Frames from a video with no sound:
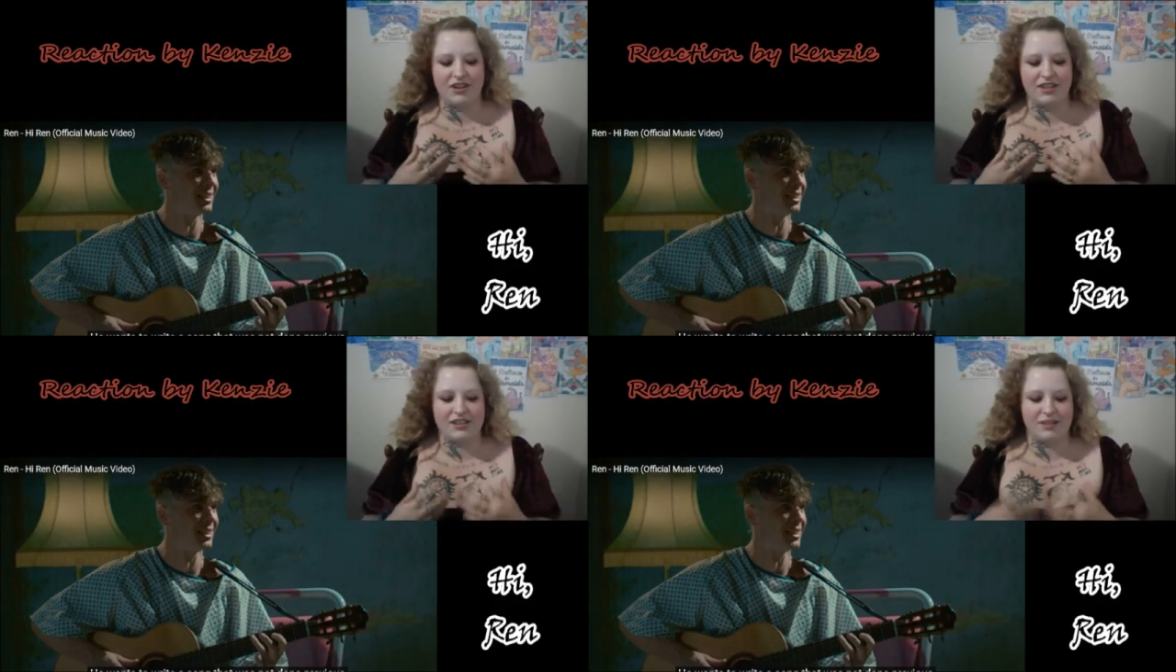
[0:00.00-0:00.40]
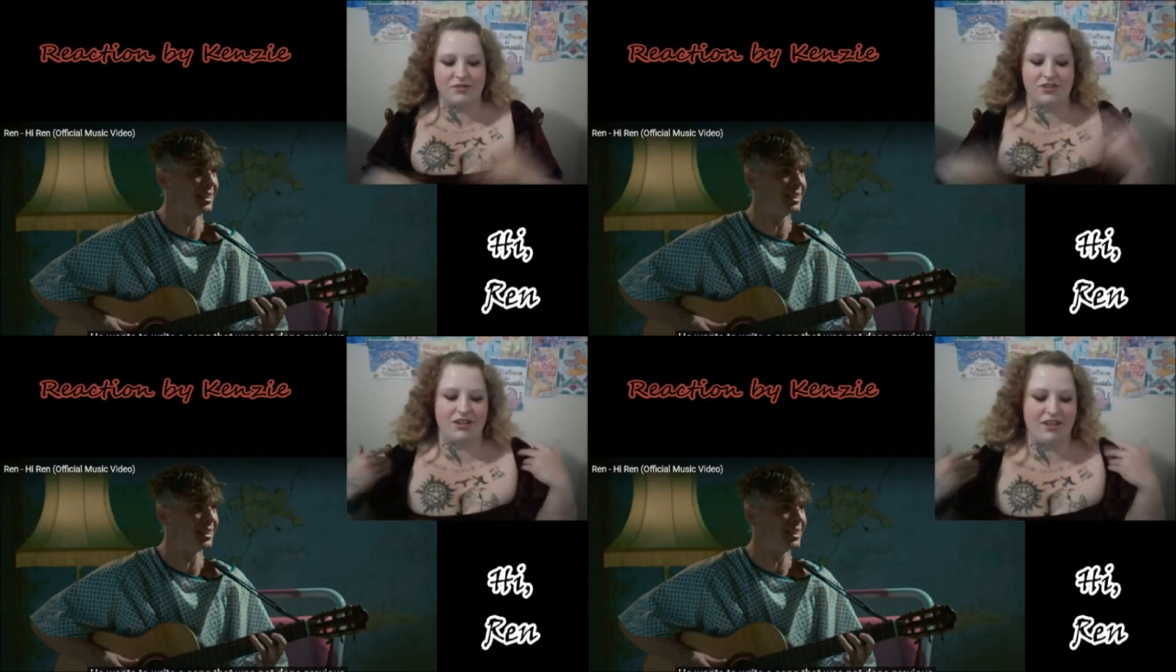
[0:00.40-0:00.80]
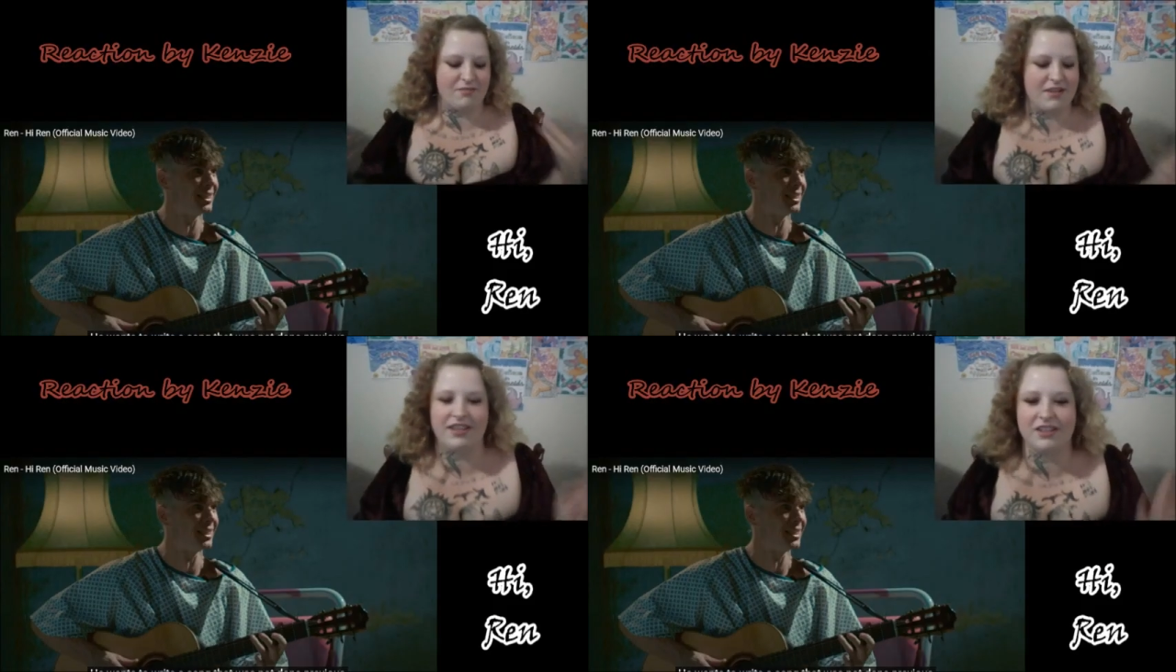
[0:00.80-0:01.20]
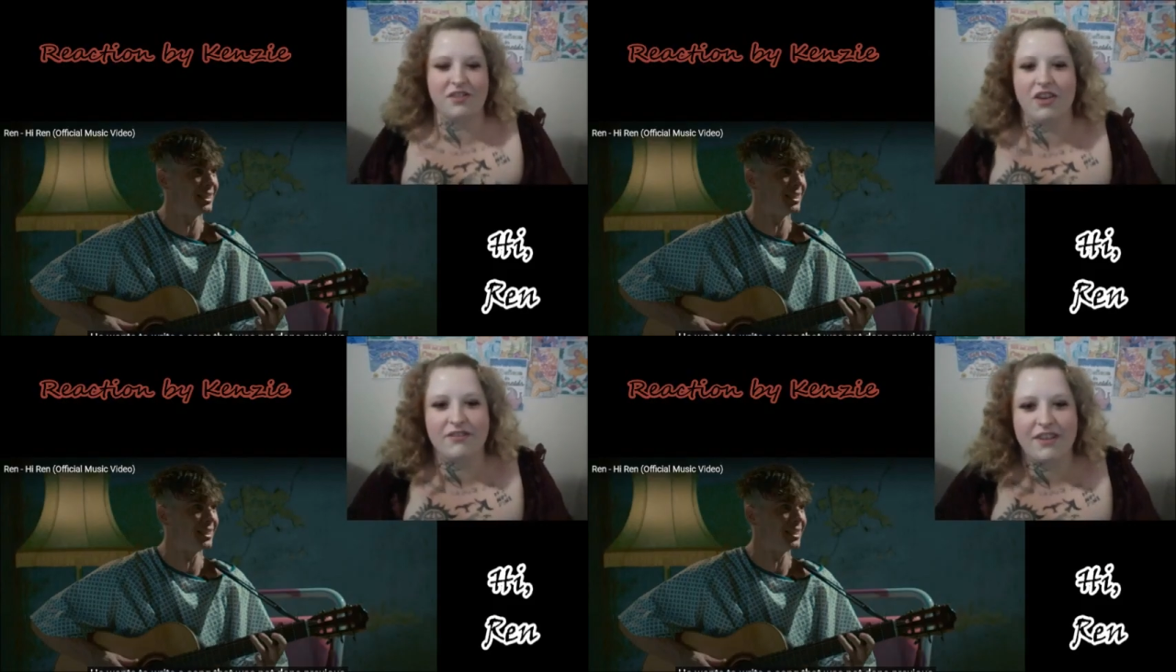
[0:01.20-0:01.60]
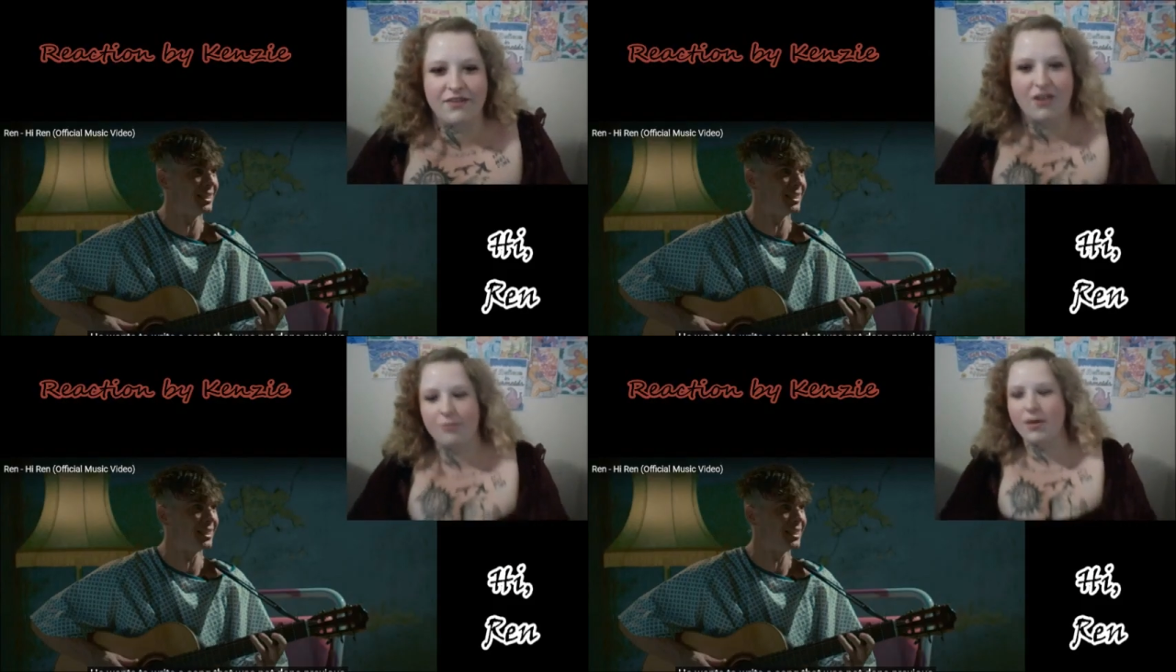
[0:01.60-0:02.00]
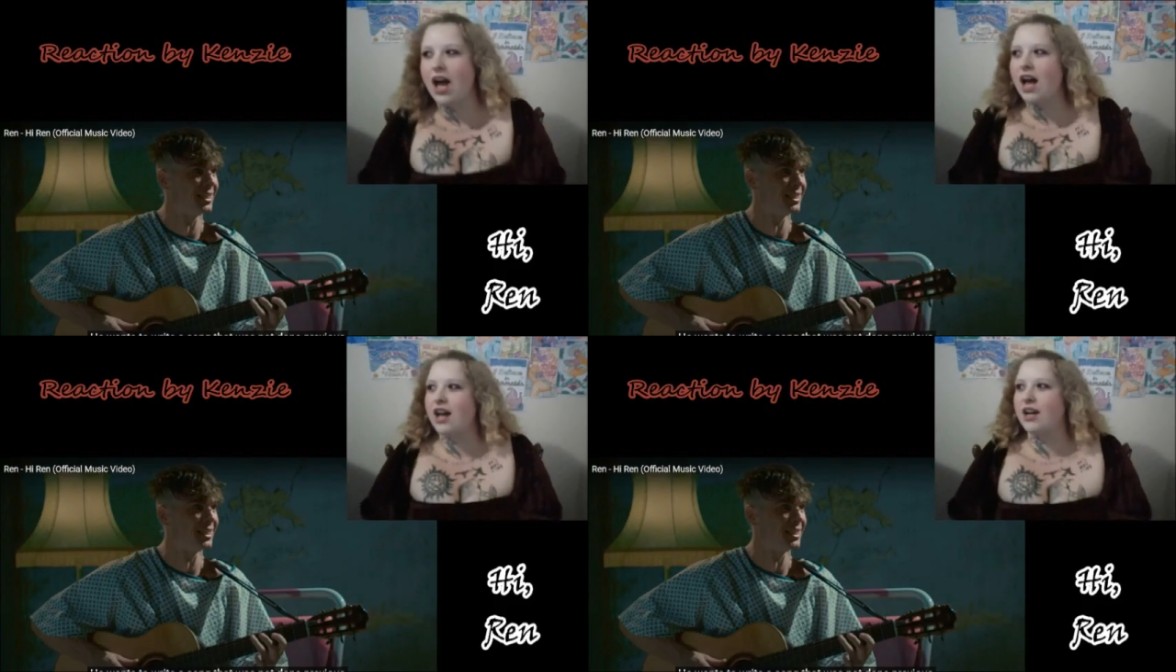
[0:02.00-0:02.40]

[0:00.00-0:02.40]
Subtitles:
artists, I'm just gonna let my things fall if they fall, but